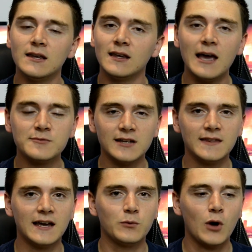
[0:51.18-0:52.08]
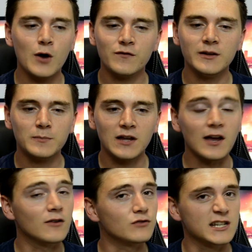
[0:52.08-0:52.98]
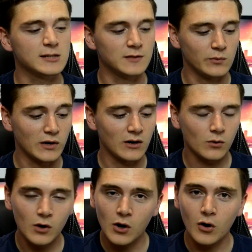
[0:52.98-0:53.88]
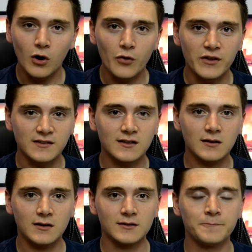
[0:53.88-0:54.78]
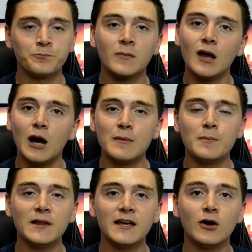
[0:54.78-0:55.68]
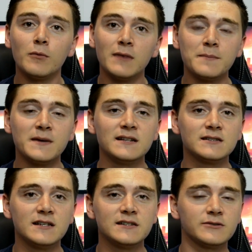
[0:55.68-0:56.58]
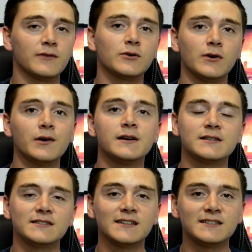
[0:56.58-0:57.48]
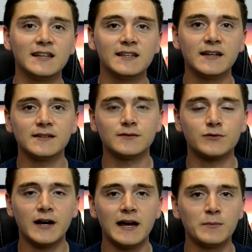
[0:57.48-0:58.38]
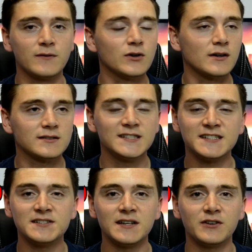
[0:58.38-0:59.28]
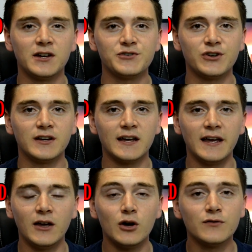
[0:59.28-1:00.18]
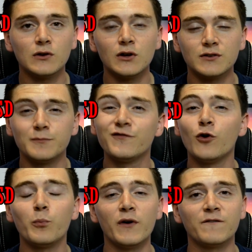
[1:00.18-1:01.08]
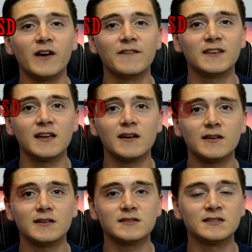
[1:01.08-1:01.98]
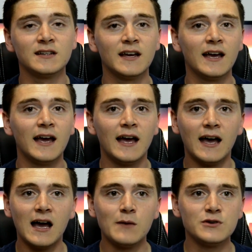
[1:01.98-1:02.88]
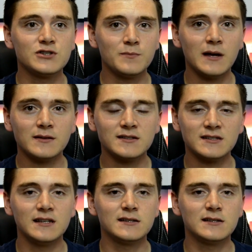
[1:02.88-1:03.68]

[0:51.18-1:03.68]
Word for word: your games like that will hopefully play reasonably well on this card. I'll be playing it on my PC, so I've got 16 gigs of RAM, I've got a 6700K overclocked to 4.5 gigahertz, and we should be able to see